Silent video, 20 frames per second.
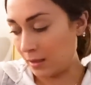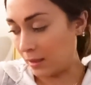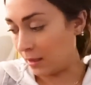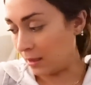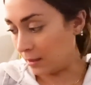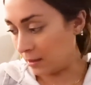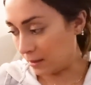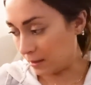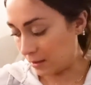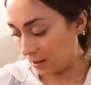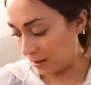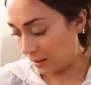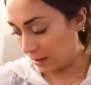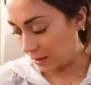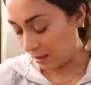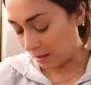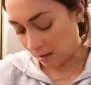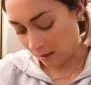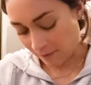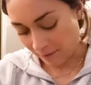and clean
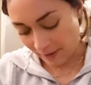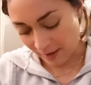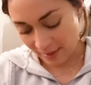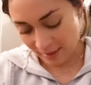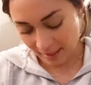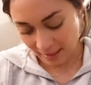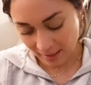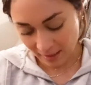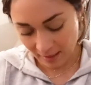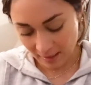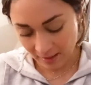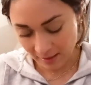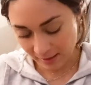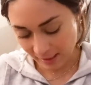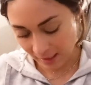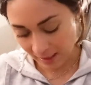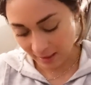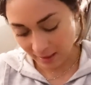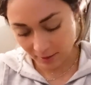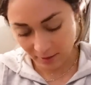it off. I think
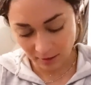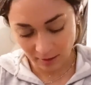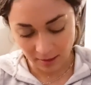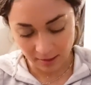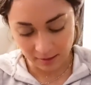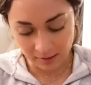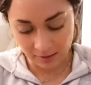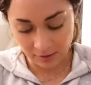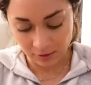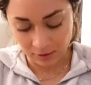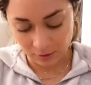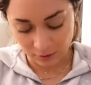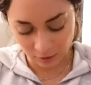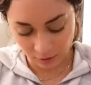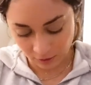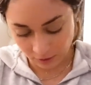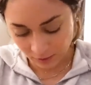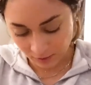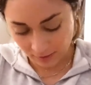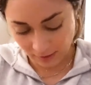taking your guys'
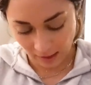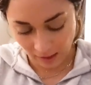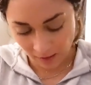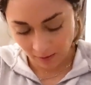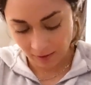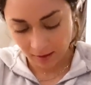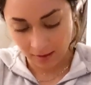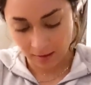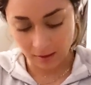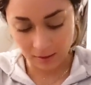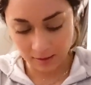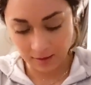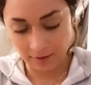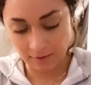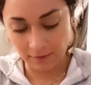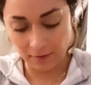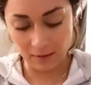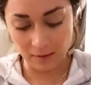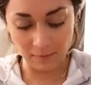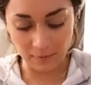shoes out and
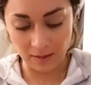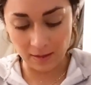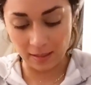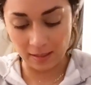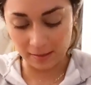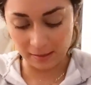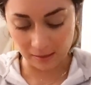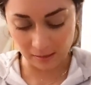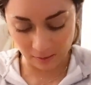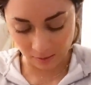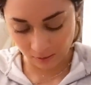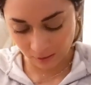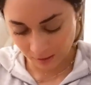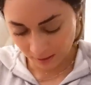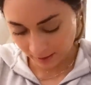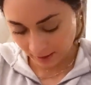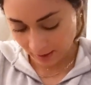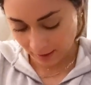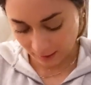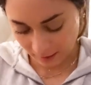giving them a nice little
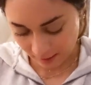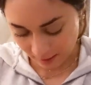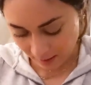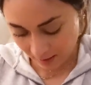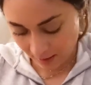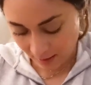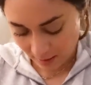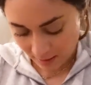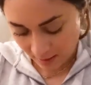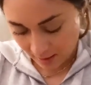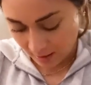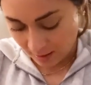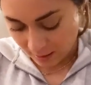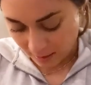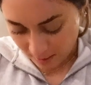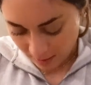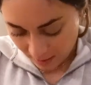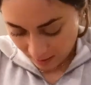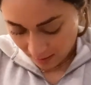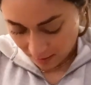clean
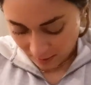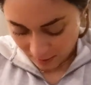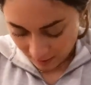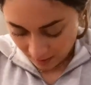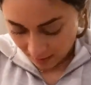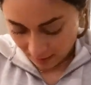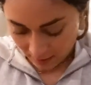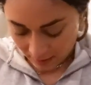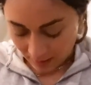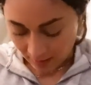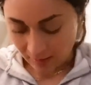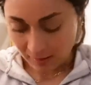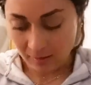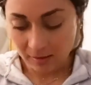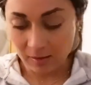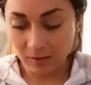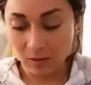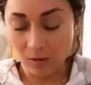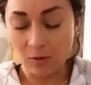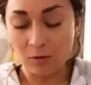is
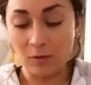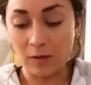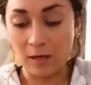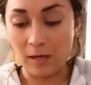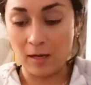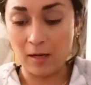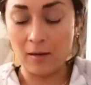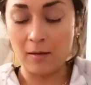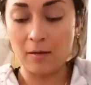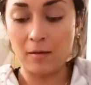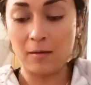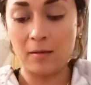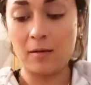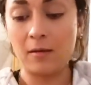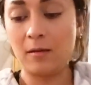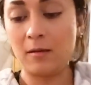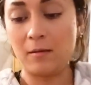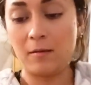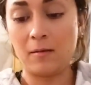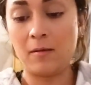so great
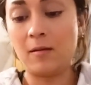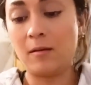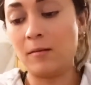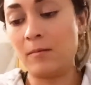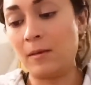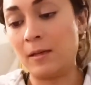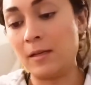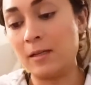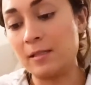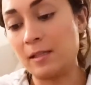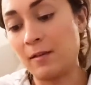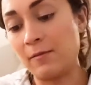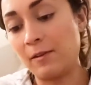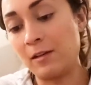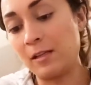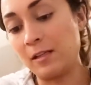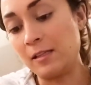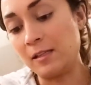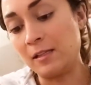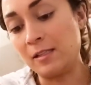because I
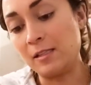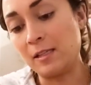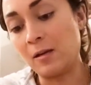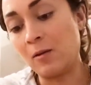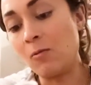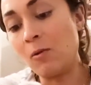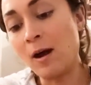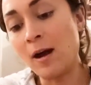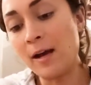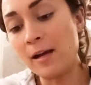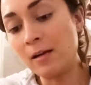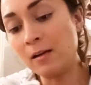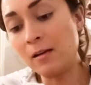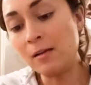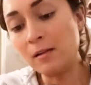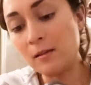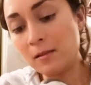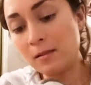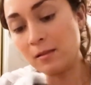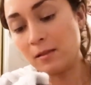haven't cleaned these in a
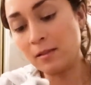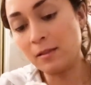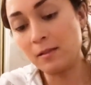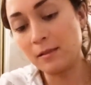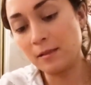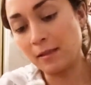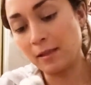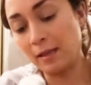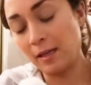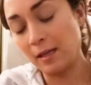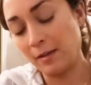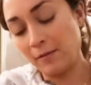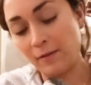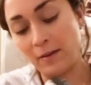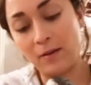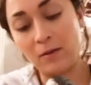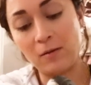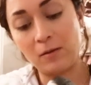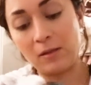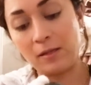while. And if
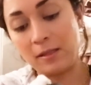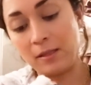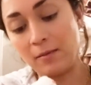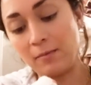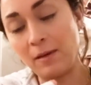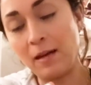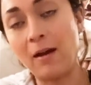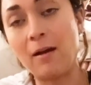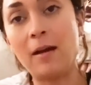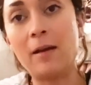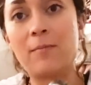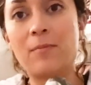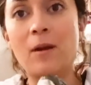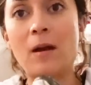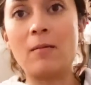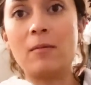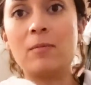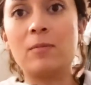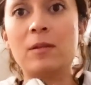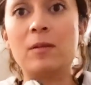I don't clean them now, I
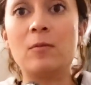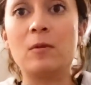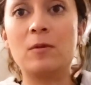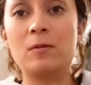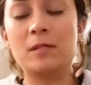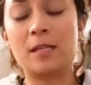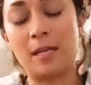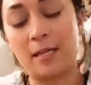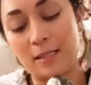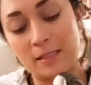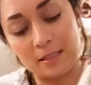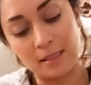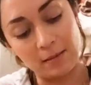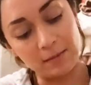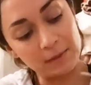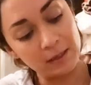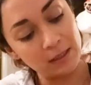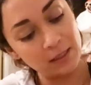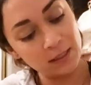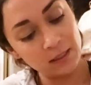probably won't take the
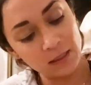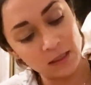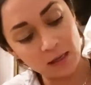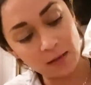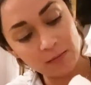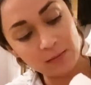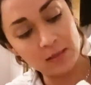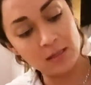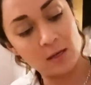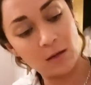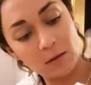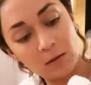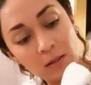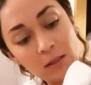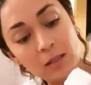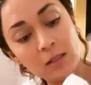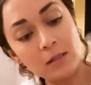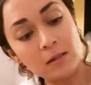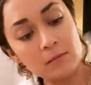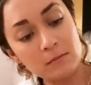time to clean them. So
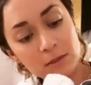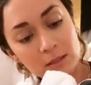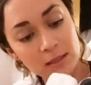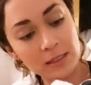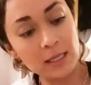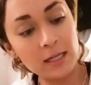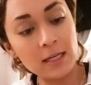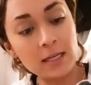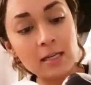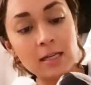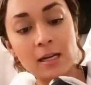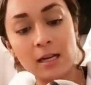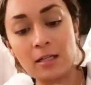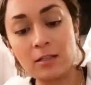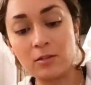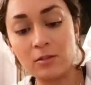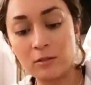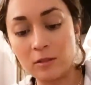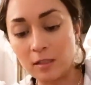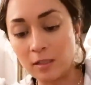just taking an
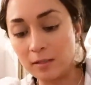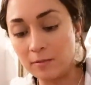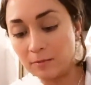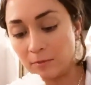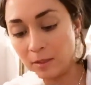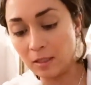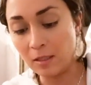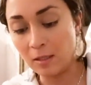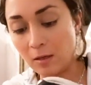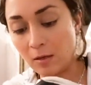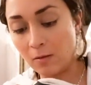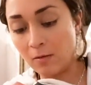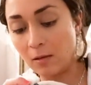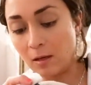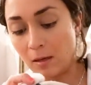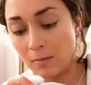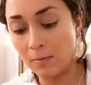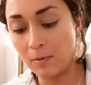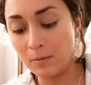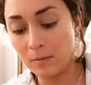extra, you know,
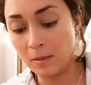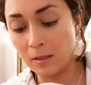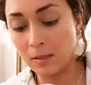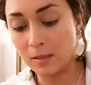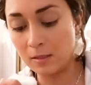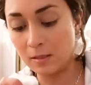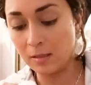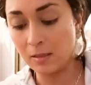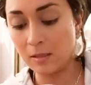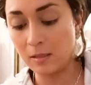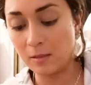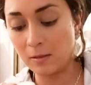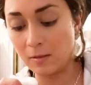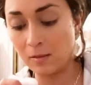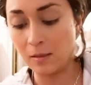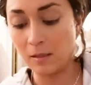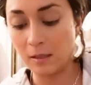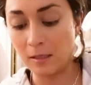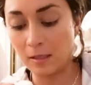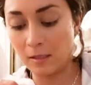couple minutes to
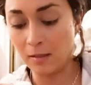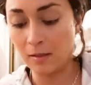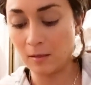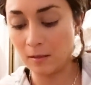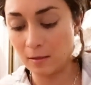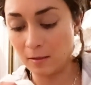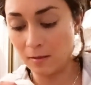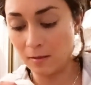clean.